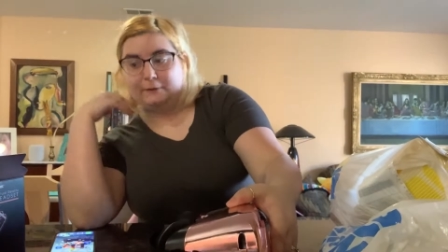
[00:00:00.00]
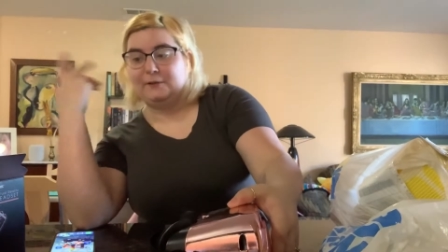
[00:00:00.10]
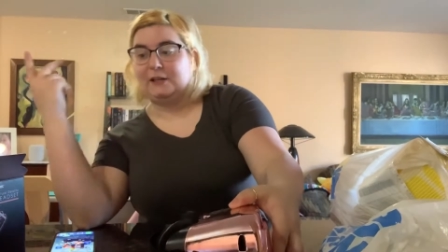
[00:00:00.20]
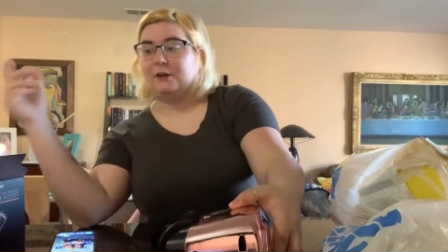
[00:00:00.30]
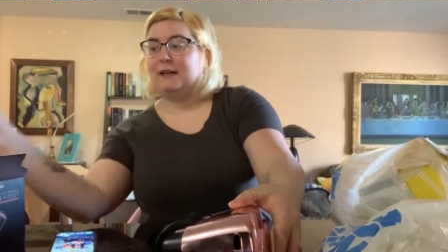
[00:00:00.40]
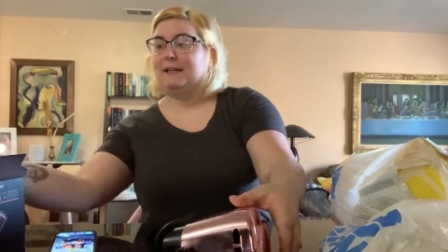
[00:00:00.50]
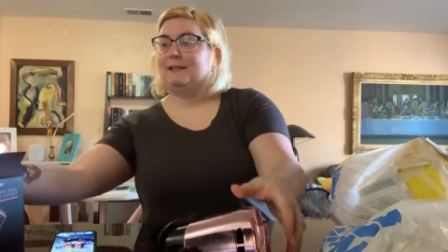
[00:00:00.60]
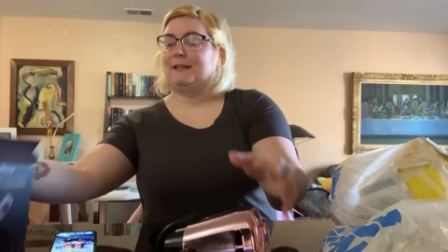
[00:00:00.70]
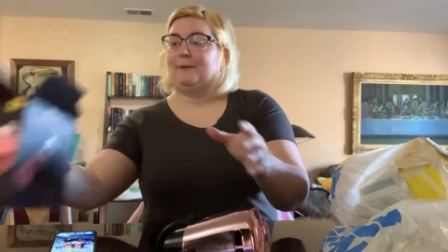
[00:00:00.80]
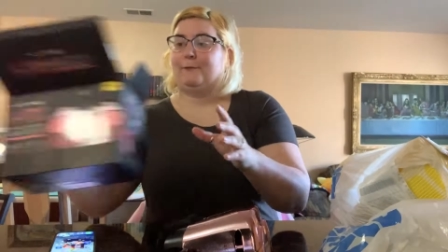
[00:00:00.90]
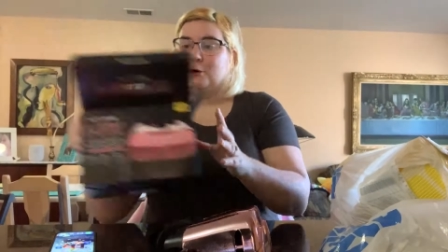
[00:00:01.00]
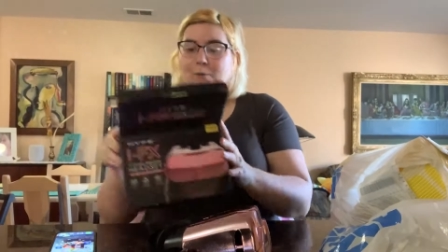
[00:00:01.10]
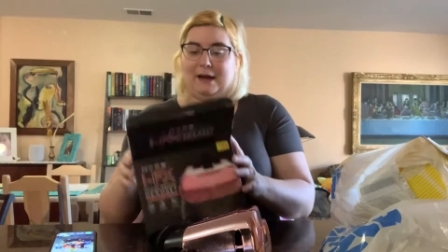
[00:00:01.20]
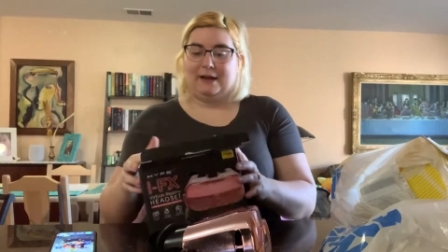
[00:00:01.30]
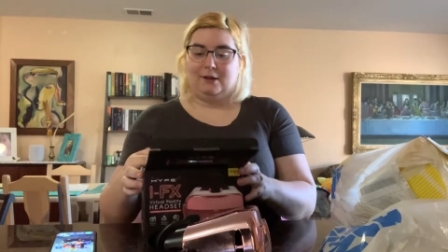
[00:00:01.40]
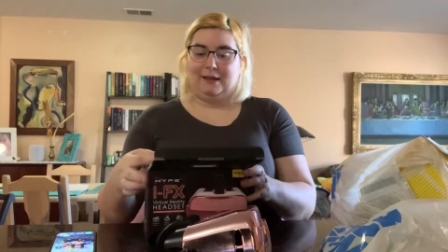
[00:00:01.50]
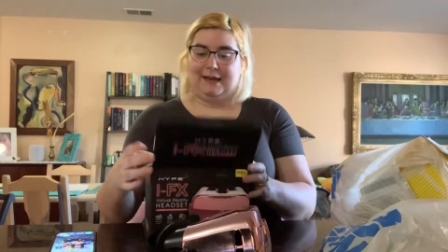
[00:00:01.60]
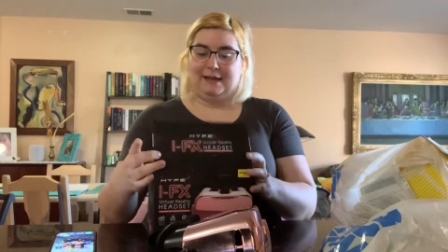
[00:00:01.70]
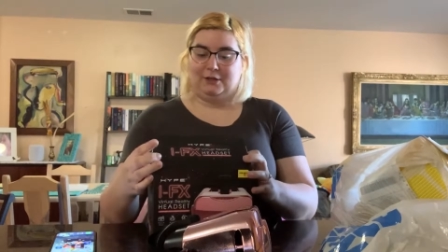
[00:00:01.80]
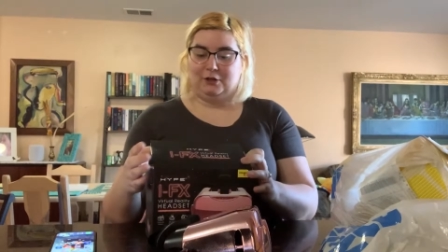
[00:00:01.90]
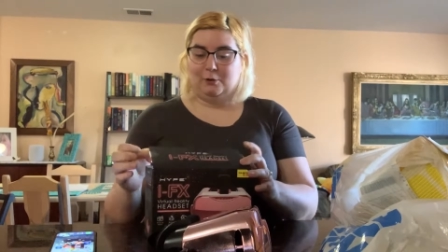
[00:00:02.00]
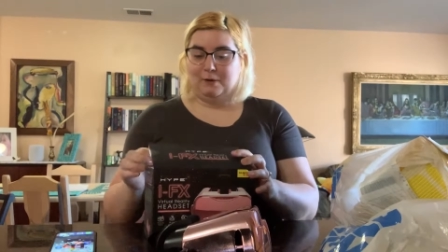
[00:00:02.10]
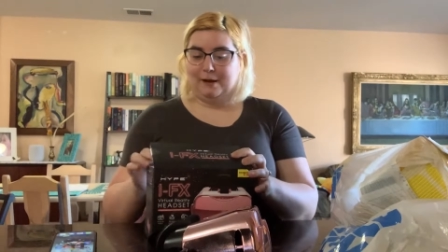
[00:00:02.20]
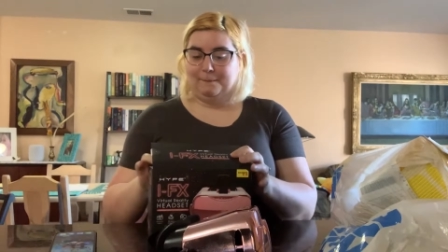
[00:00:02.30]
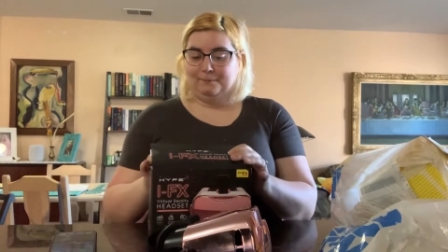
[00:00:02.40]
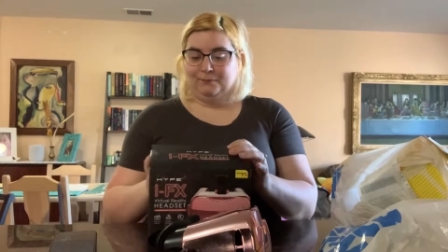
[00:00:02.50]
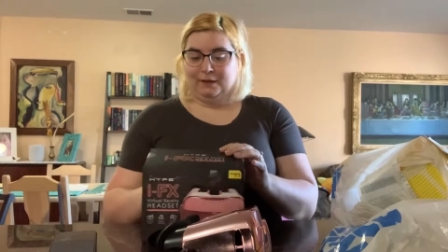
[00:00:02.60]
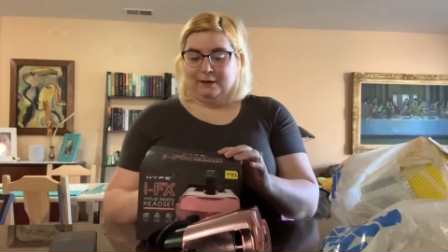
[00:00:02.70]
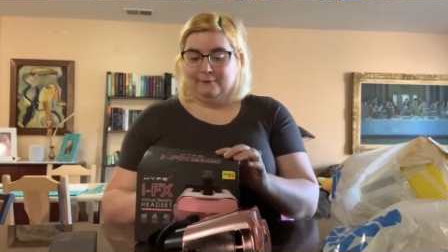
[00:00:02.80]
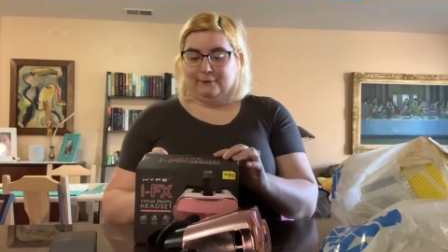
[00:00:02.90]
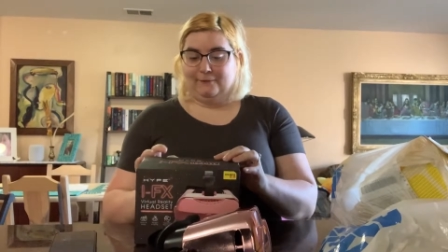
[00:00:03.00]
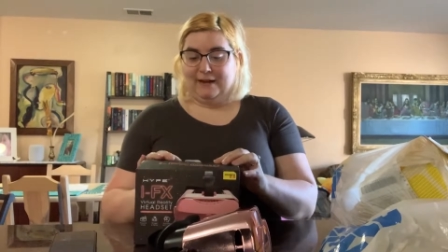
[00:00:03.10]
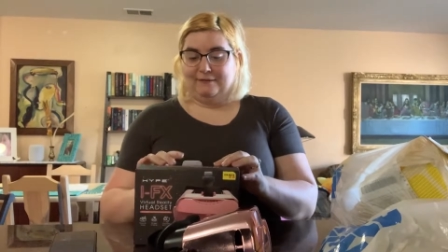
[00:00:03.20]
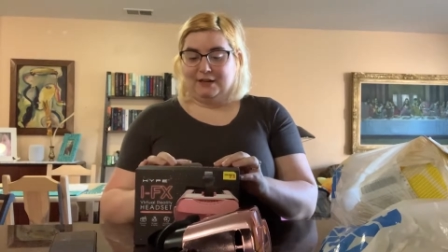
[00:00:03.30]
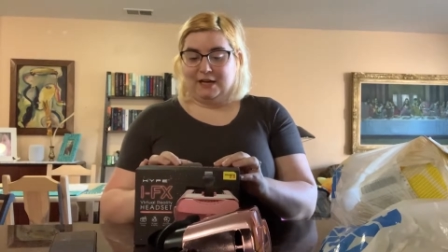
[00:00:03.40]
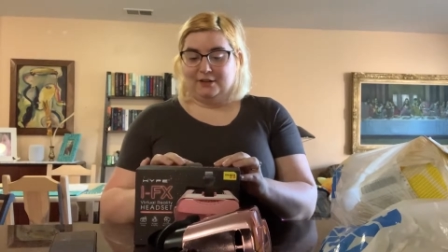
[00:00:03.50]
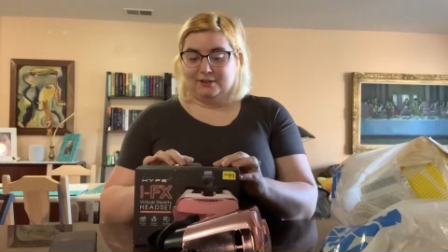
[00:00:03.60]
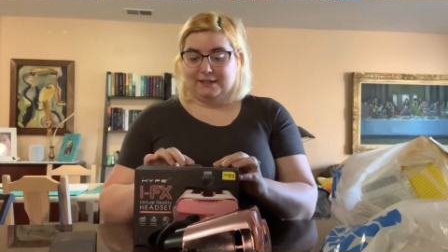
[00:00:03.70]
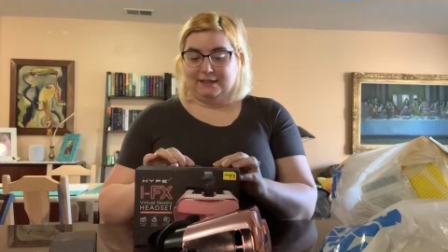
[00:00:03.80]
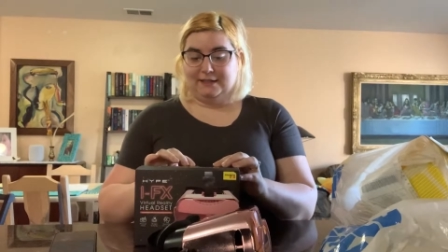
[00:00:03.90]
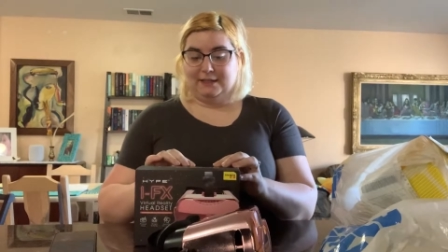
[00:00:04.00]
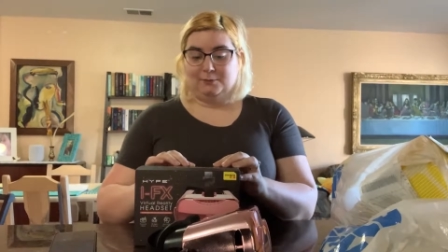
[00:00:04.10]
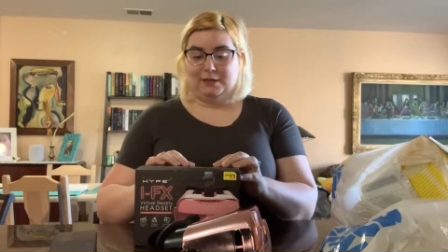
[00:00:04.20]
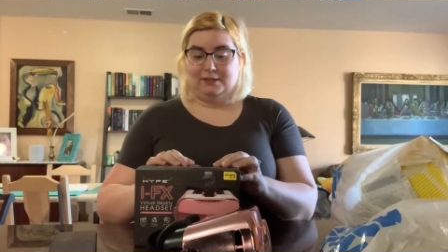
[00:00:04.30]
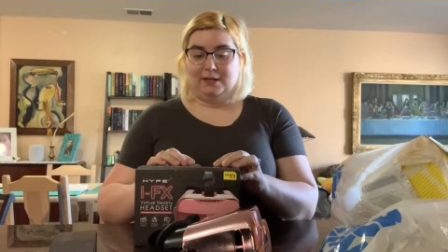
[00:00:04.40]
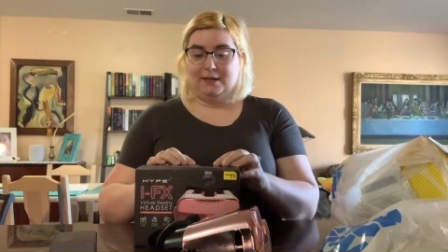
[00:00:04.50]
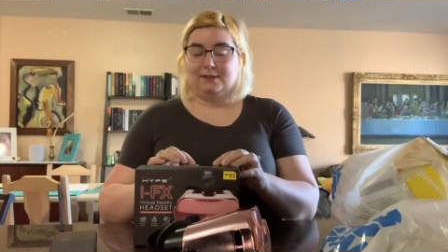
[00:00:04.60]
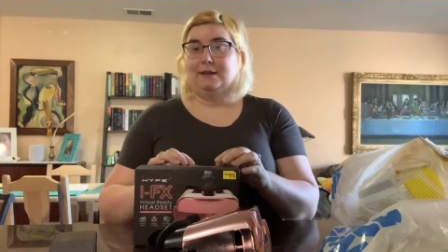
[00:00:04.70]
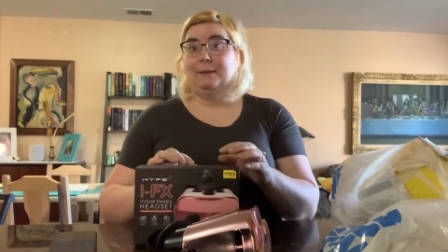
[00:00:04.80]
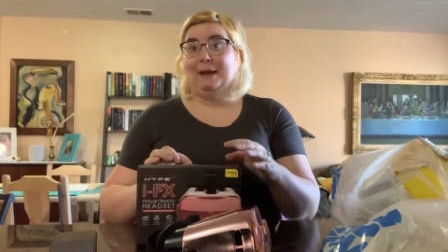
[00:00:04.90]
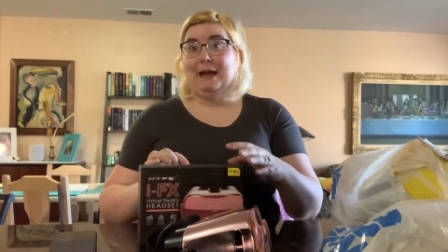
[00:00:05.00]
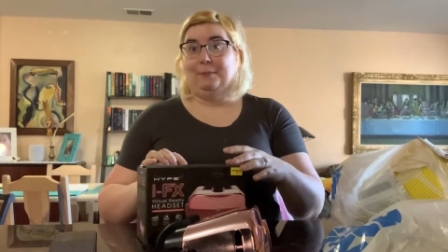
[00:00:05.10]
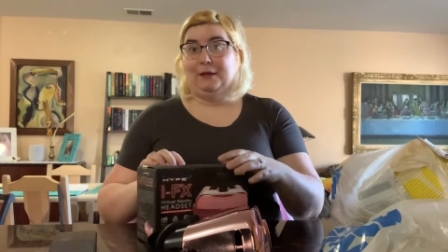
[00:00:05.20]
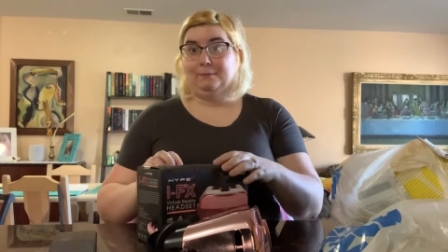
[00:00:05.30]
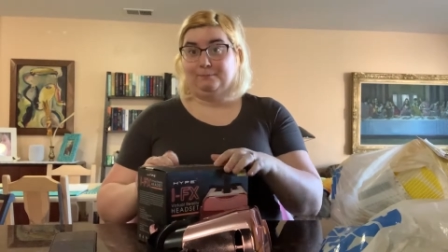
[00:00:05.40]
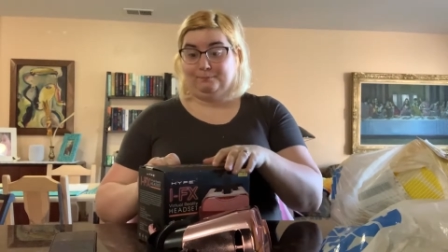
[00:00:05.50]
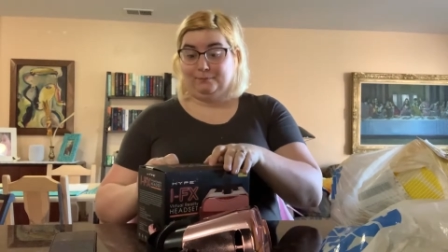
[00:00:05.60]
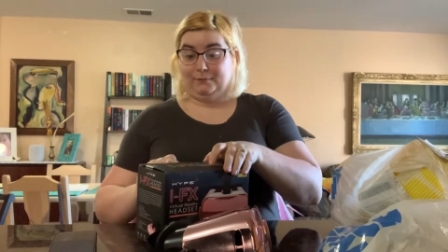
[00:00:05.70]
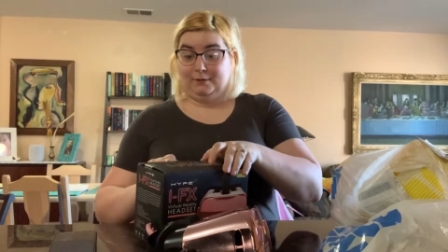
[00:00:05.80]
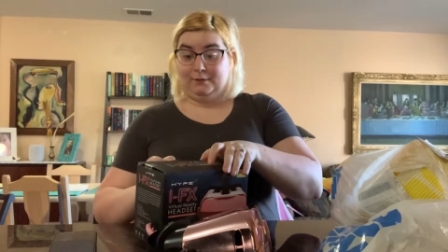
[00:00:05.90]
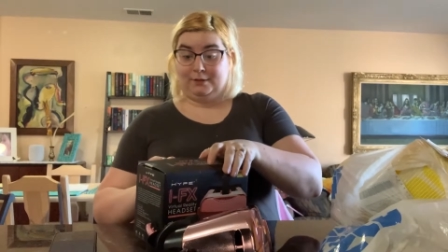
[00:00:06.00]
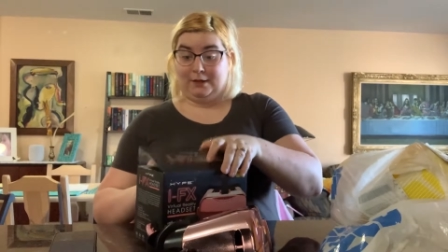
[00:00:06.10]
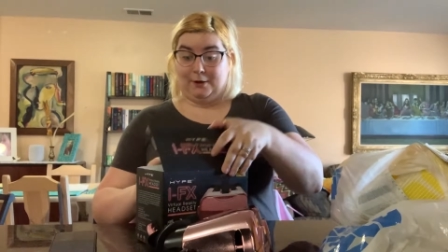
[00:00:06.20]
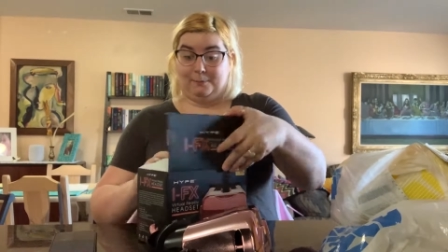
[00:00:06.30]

a VR headset for a while, and you know what? For five dollars, it does what it does, and I'm happy. So,